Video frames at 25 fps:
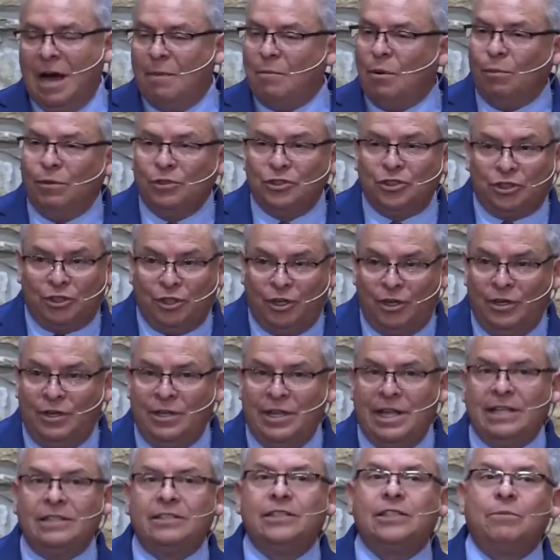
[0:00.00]
I'm almost certain
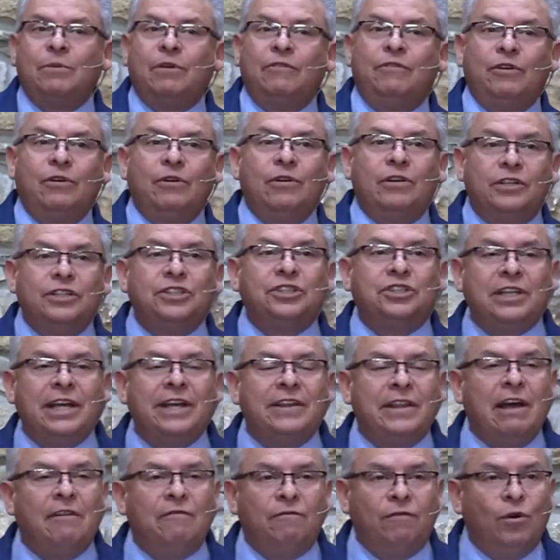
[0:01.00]
that some of you
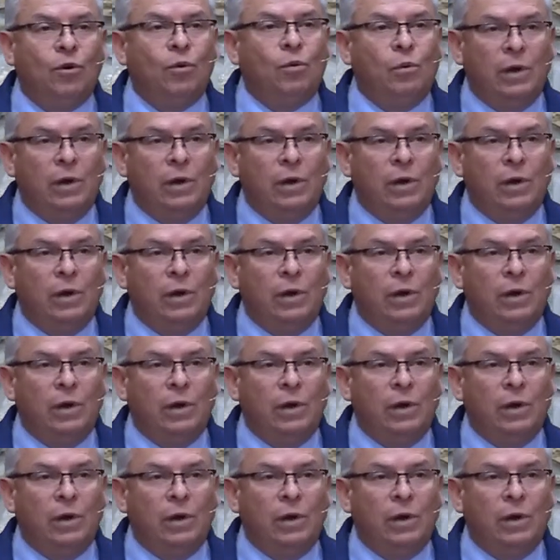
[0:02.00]
understand that full